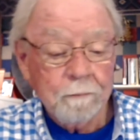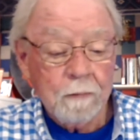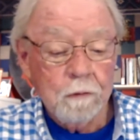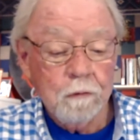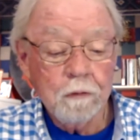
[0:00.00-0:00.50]

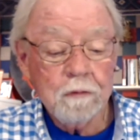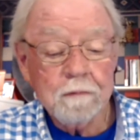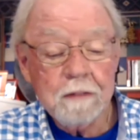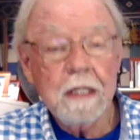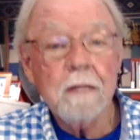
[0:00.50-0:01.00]

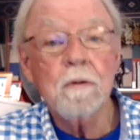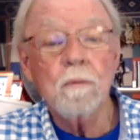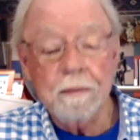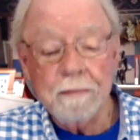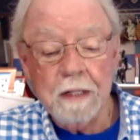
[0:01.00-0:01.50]
Joseph Campbell
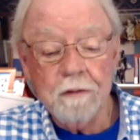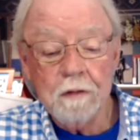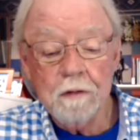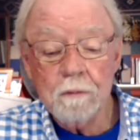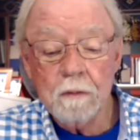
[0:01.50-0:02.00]
reminds
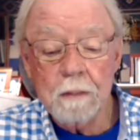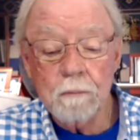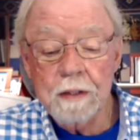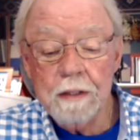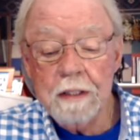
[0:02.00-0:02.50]
us that
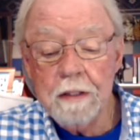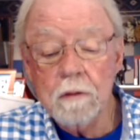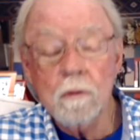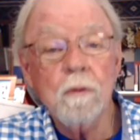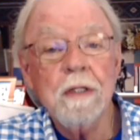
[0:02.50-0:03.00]
when the
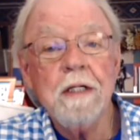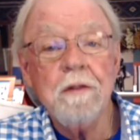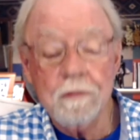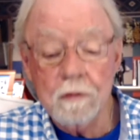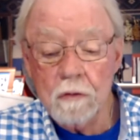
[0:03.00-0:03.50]
hero
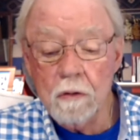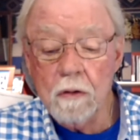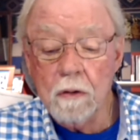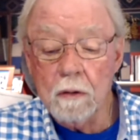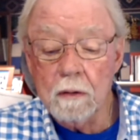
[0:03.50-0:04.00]
heeds the
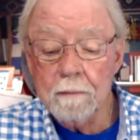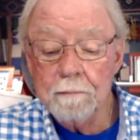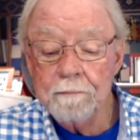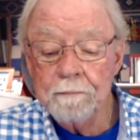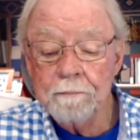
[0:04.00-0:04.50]
call,
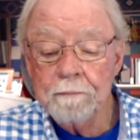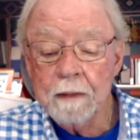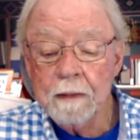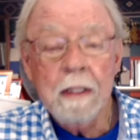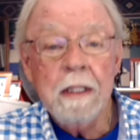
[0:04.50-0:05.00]

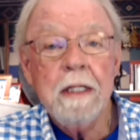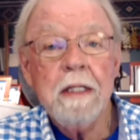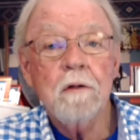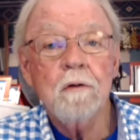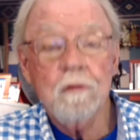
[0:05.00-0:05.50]

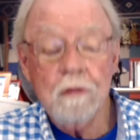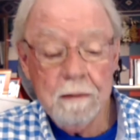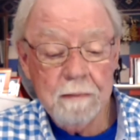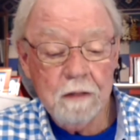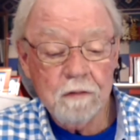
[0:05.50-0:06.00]
he or she
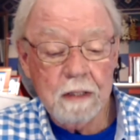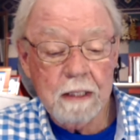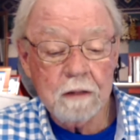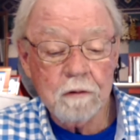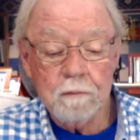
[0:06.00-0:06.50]
makes an
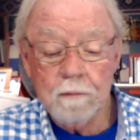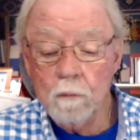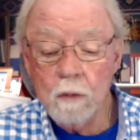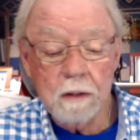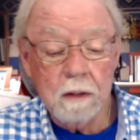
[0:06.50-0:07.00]
act of
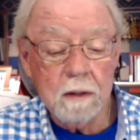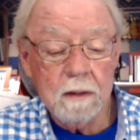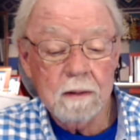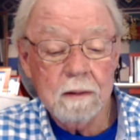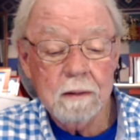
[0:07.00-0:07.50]
will
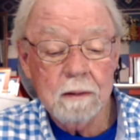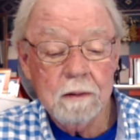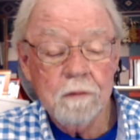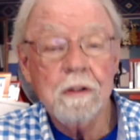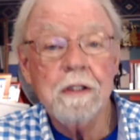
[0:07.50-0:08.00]

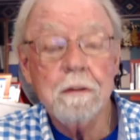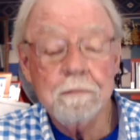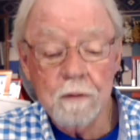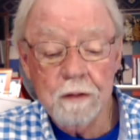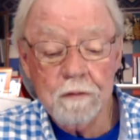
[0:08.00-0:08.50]
to
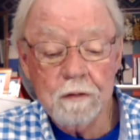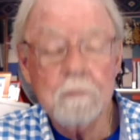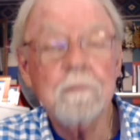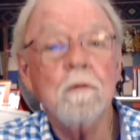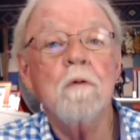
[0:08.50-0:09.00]
give
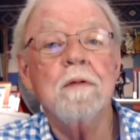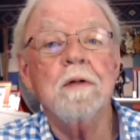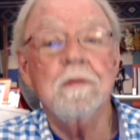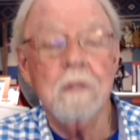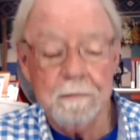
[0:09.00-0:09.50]
oneself over to
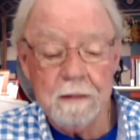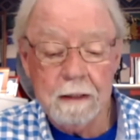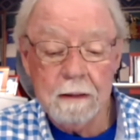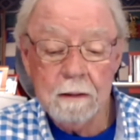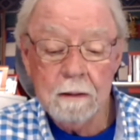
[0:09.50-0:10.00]

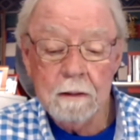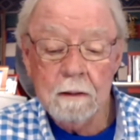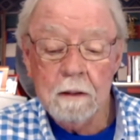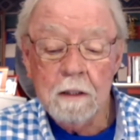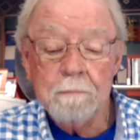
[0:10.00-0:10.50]
something
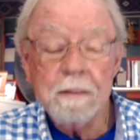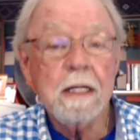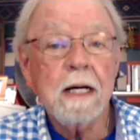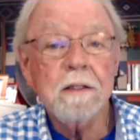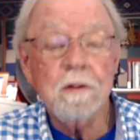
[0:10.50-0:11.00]

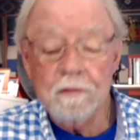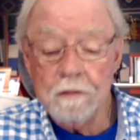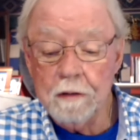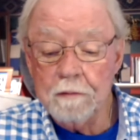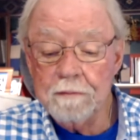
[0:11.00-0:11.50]
beyond the
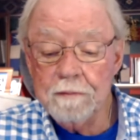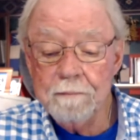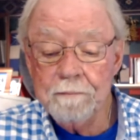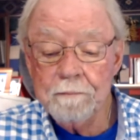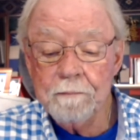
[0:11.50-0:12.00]
self
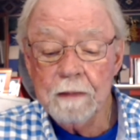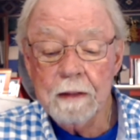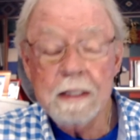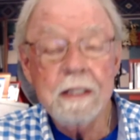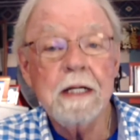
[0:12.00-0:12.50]

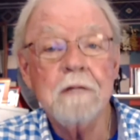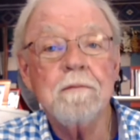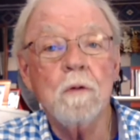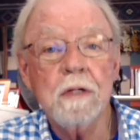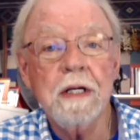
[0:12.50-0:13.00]
in that
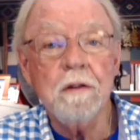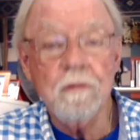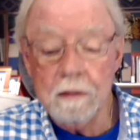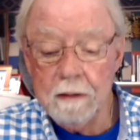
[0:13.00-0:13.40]
vocation.